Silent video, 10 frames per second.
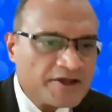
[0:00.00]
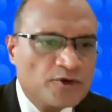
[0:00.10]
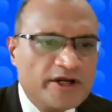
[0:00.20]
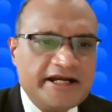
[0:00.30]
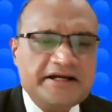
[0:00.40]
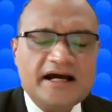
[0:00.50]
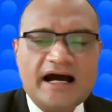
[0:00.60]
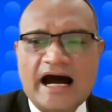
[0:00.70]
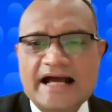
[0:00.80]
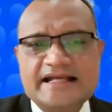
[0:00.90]
You need
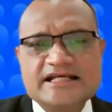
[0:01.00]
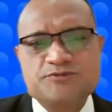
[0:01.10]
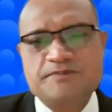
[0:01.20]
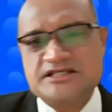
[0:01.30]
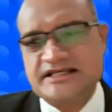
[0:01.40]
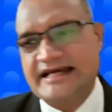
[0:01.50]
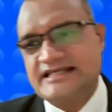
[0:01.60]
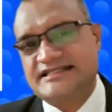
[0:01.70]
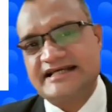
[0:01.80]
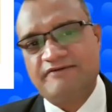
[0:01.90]
highly
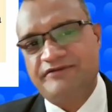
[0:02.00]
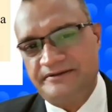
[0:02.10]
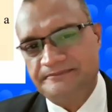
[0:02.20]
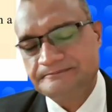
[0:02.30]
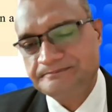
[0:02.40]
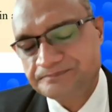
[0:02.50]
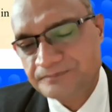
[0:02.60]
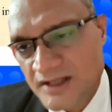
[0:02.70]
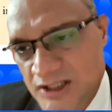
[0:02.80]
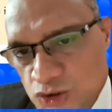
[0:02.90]
specialized staffing.
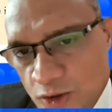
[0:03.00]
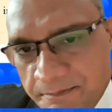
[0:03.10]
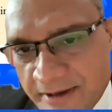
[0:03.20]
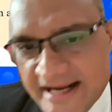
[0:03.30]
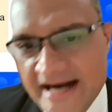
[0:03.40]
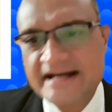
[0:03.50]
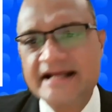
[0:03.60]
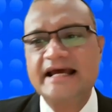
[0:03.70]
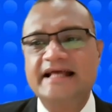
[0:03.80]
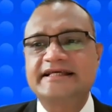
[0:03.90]
So,
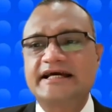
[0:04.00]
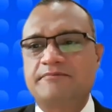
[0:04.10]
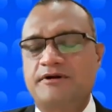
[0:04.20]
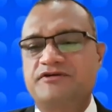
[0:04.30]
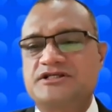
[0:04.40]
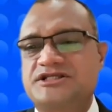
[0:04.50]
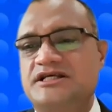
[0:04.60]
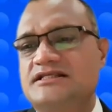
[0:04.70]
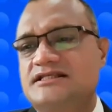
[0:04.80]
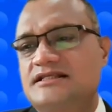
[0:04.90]
pediatric healthcare
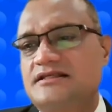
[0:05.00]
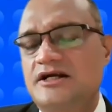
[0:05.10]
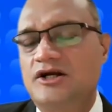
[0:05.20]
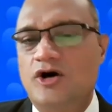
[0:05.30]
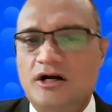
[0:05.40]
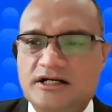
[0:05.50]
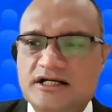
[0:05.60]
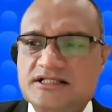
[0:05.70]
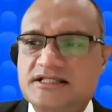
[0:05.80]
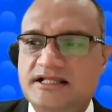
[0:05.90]
professionals,
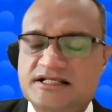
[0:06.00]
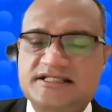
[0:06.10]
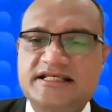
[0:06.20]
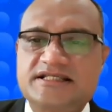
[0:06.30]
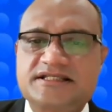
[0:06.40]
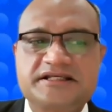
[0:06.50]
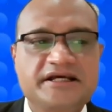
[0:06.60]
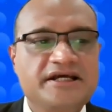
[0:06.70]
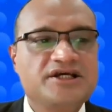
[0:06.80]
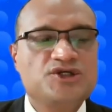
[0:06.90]
doctors, nurses,
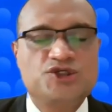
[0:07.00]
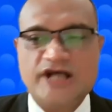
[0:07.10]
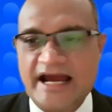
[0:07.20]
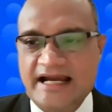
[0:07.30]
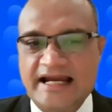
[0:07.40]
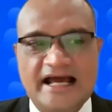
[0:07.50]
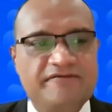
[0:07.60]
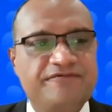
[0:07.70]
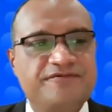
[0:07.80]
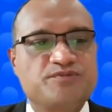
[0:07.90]
child
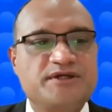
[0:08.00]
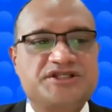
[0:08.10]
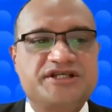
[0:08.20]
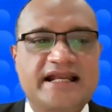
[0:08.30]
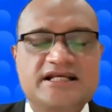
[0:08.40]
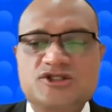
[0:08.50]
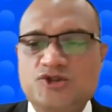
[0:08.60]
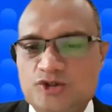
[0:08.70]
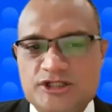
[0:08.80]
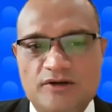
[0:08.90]
life specialists,
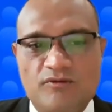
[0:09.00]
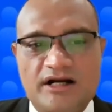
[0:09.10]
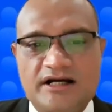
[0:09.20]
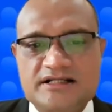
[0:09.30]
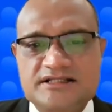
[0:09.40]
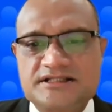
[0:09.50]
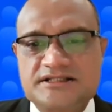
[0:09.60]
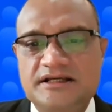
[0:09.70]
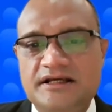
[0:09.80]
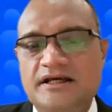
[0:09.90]
social
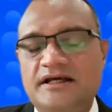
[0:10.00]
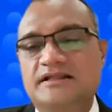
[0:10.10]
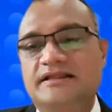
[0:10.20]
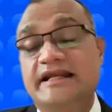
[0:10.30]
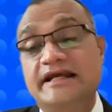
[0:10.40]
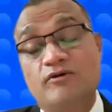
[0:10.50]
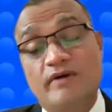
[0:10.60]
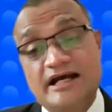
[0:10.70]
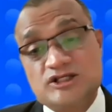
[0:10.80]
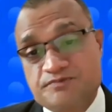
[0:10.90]
workers, they
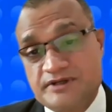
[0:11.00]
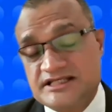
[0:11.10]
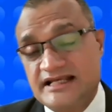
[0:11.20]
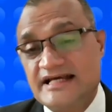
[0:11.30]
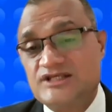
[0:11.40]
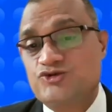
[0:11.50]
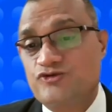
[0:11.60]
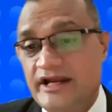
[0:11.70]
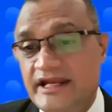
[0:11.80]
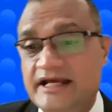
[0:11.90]
require specialized
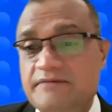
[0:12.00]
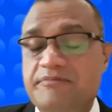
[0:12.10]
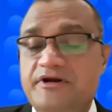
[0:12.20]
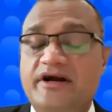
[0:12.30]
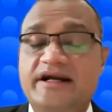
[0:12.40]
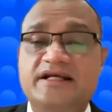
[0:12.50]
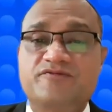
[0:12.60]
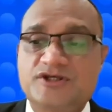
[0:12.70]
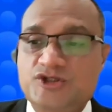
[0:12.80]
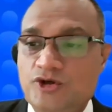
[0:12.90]
training in
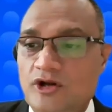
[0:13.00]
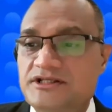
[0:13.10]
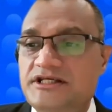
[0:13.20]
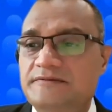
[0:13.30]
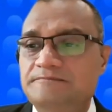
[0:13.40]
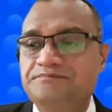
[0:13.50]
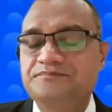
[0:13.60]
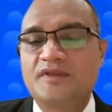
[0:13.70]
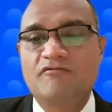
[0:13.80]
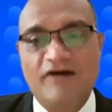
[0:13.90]
pediatric physiology,
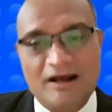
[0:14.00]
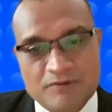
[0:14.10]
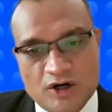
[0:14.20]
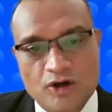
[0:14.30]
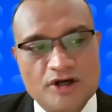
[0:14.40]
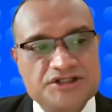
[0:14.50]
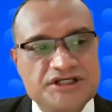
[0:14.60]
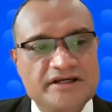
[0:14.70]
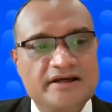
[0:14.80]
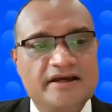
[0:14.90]

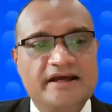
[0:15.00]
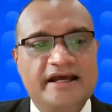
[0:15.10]
pharmacology,